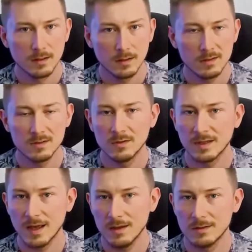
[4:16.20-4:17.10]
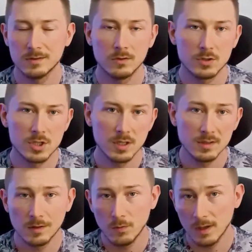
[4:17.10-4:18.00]
it's not K, it's not G,
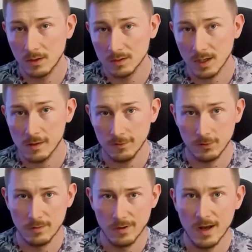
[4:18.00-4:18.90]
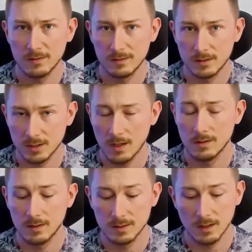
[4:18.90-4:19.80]
so we don't have to add
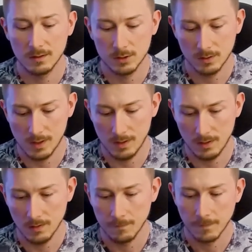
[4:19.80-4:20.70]
this additional E.